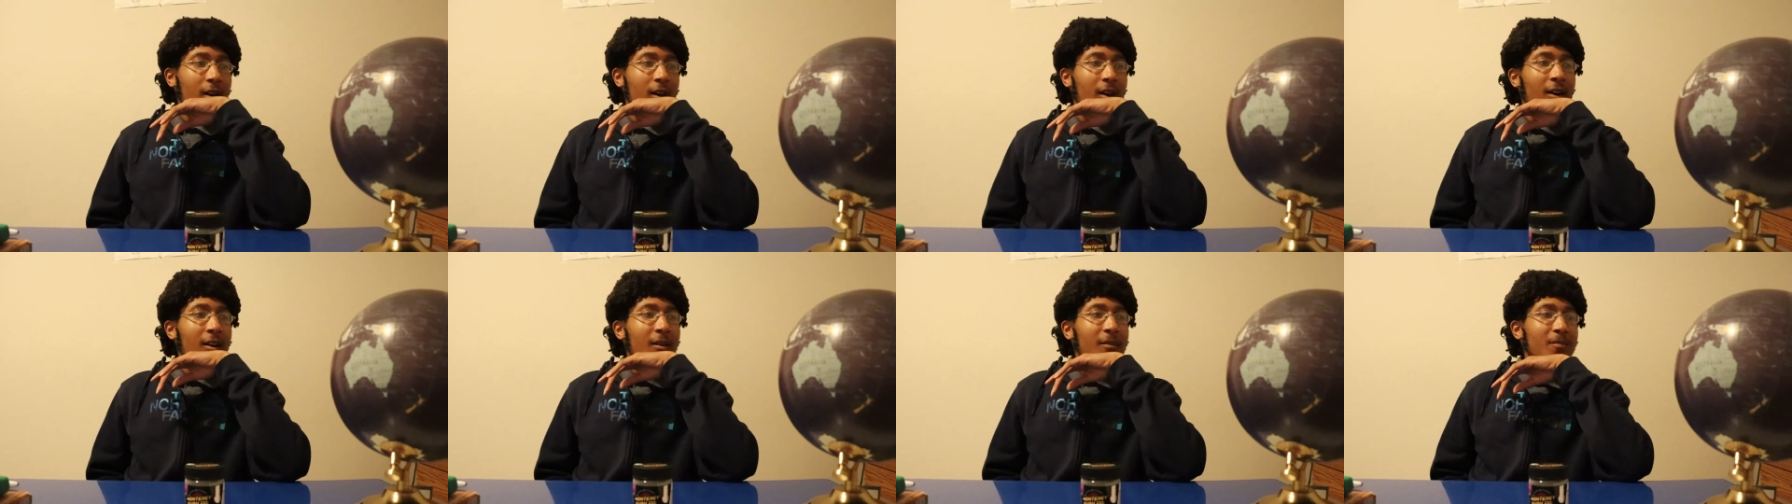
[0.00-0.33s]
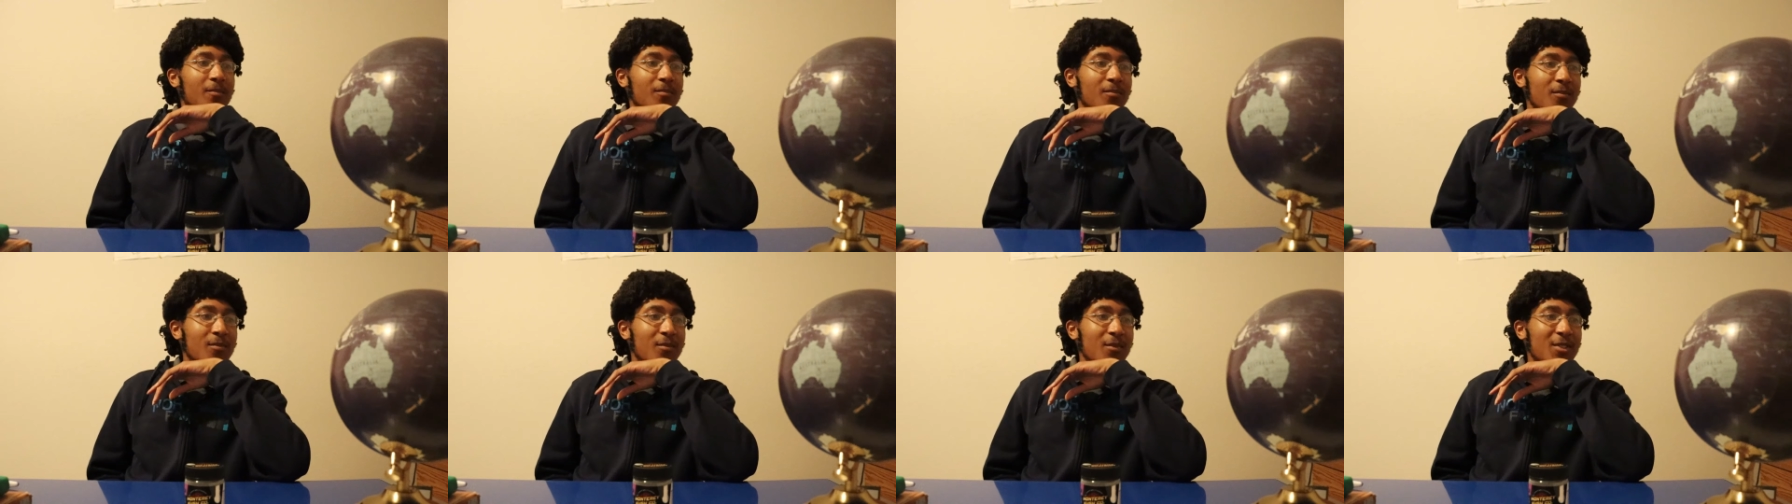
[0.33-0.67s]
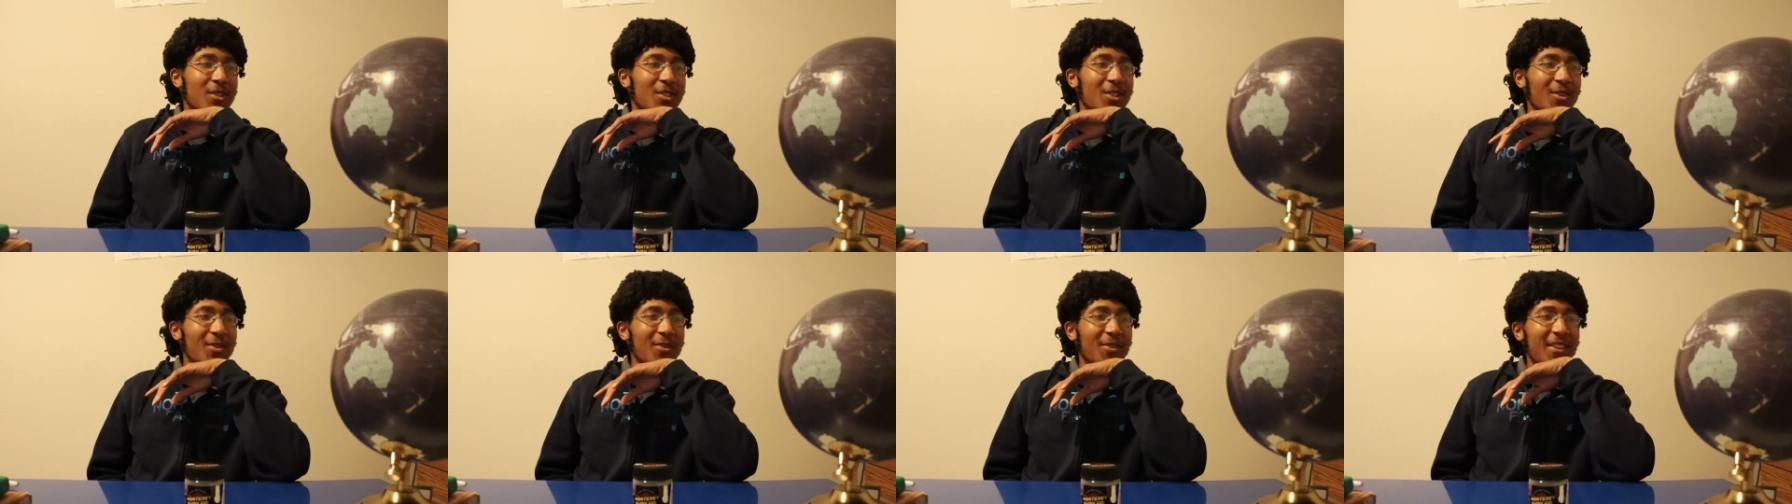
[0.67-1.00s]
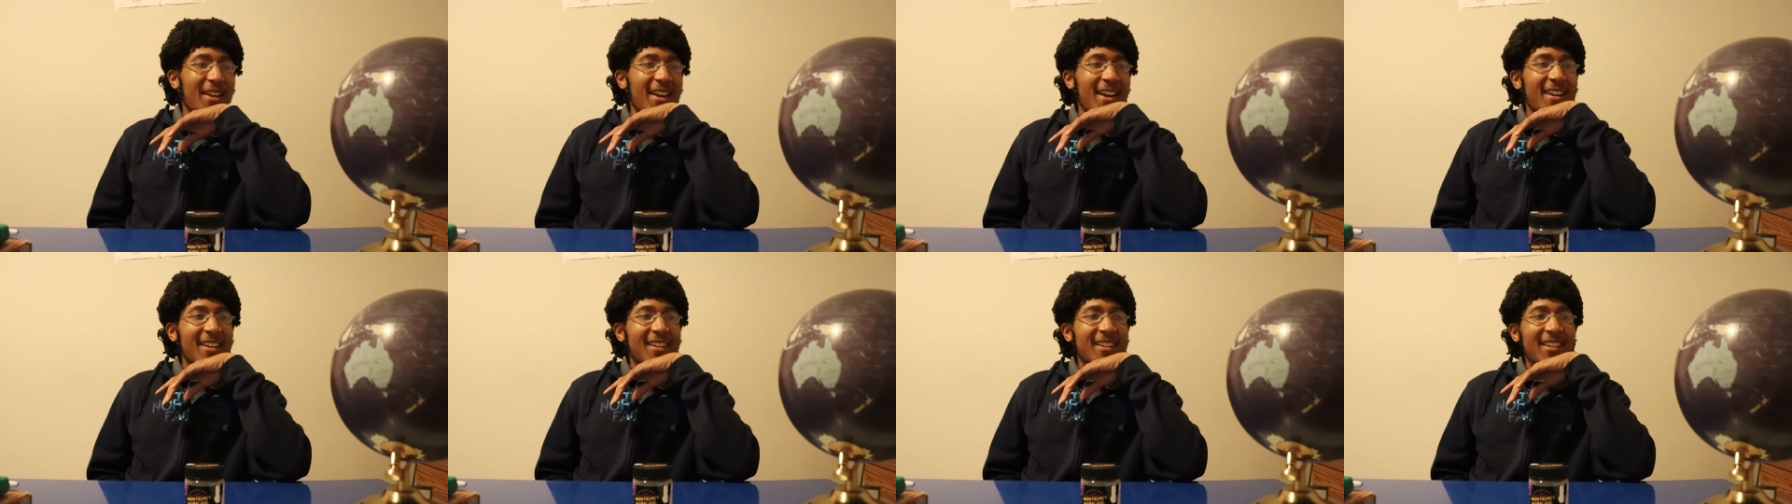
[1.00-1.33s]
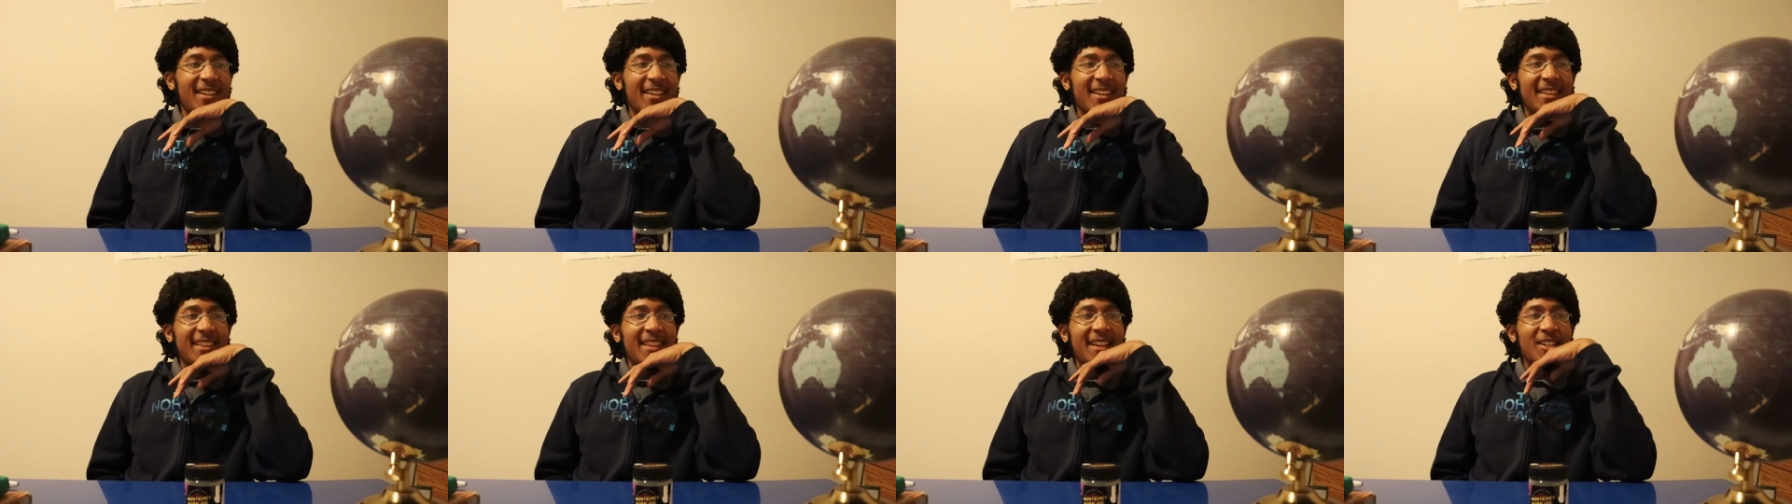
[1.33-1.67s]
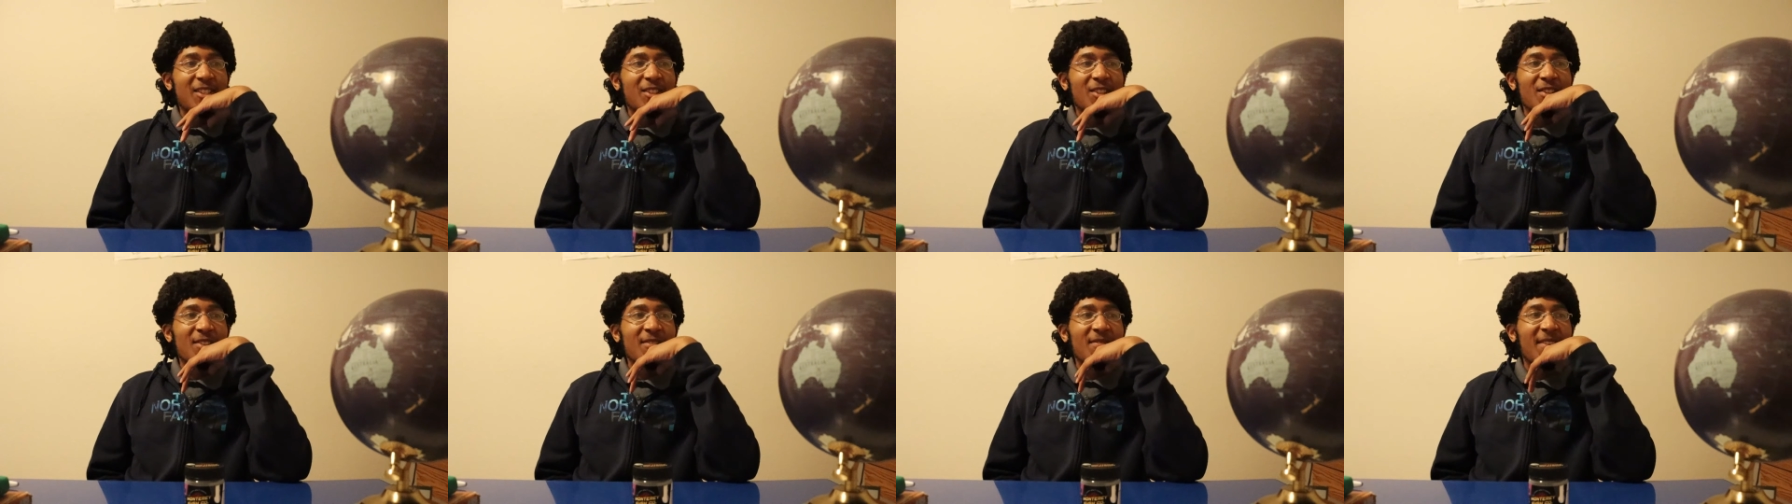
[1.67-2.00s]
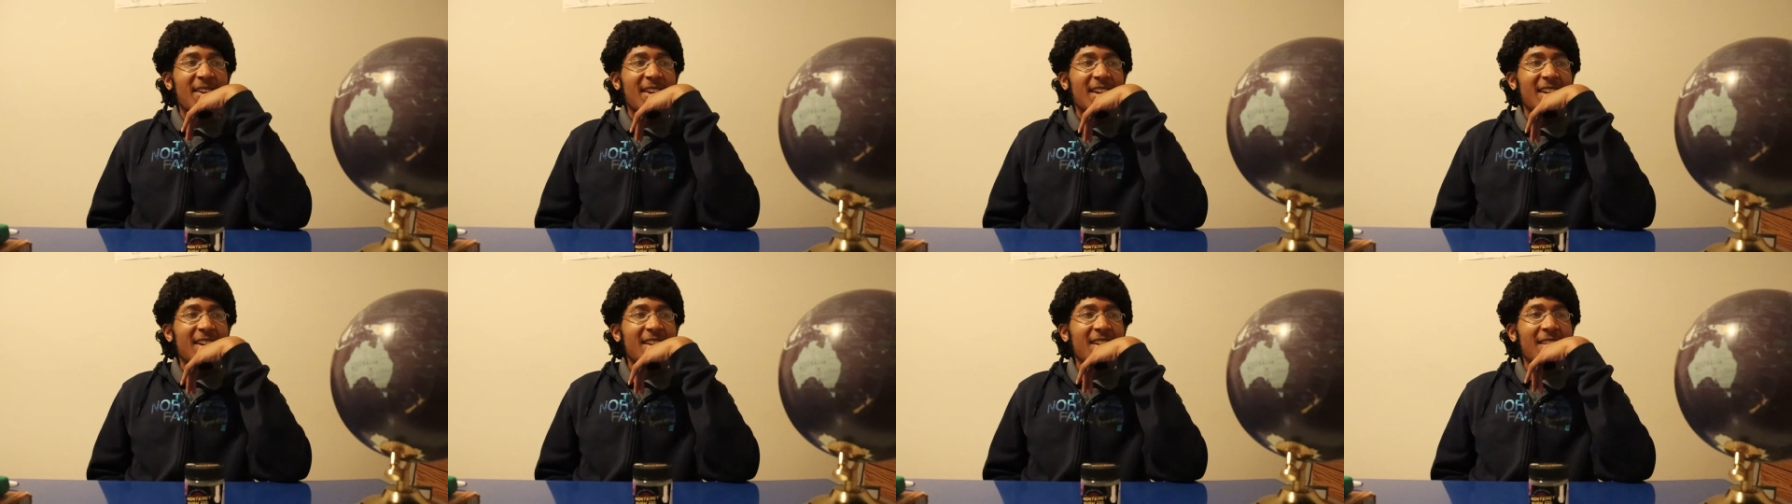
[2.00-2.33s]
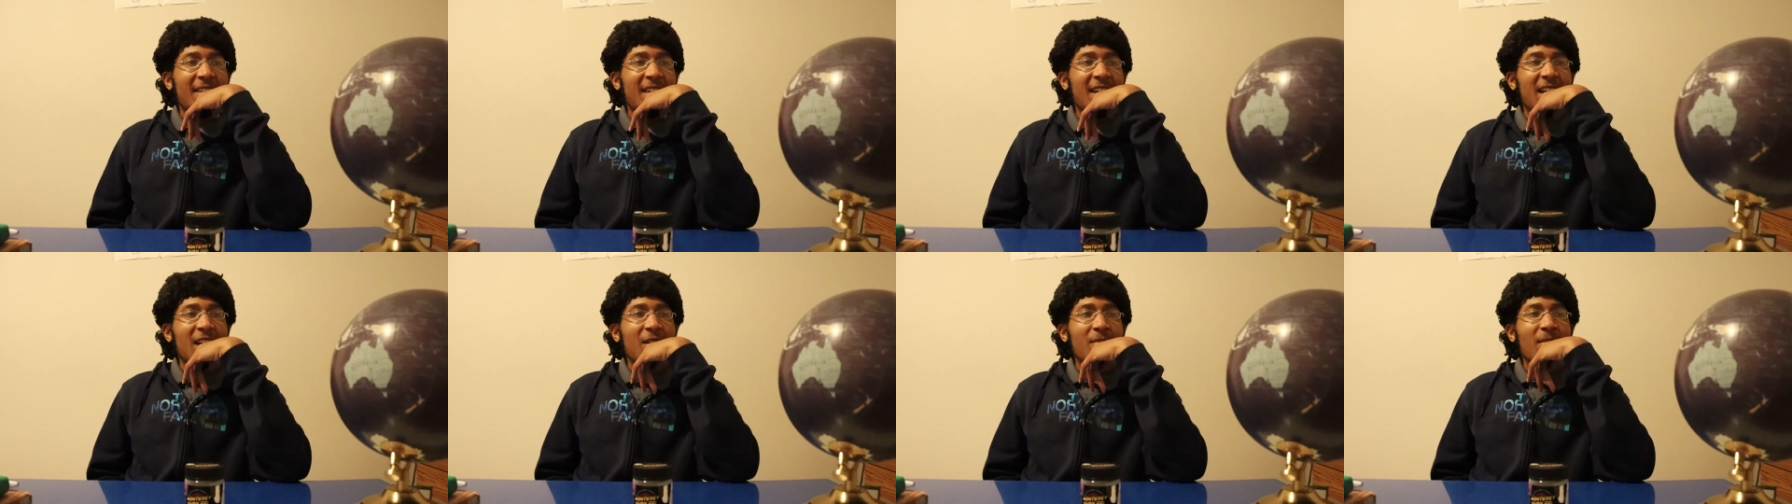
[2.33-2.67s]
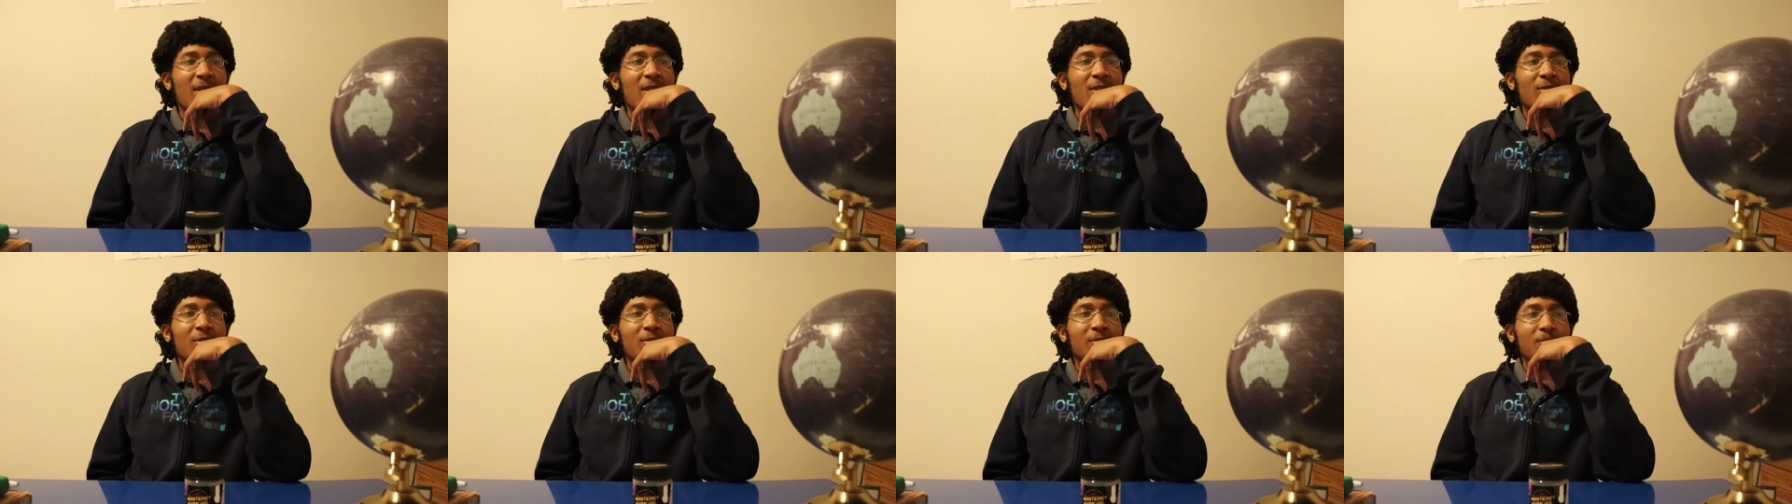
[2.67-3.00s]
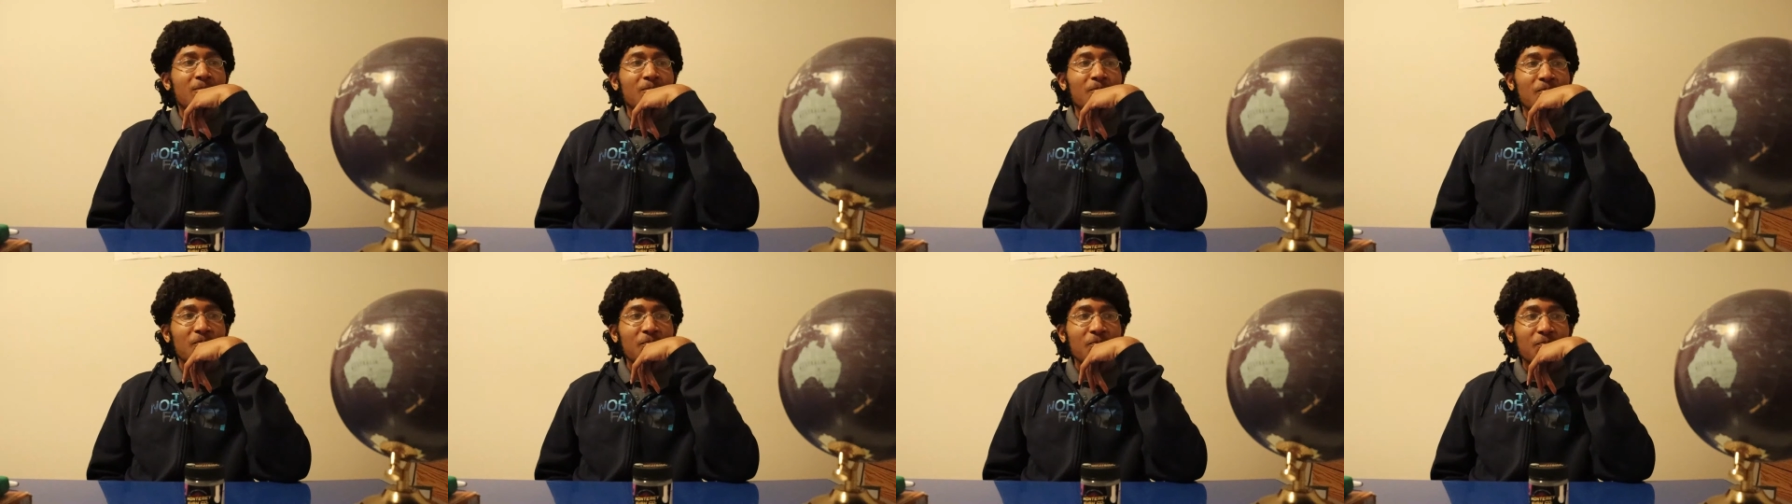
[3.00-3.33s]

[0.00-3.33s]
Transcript: Um, so that that's just funny to think about.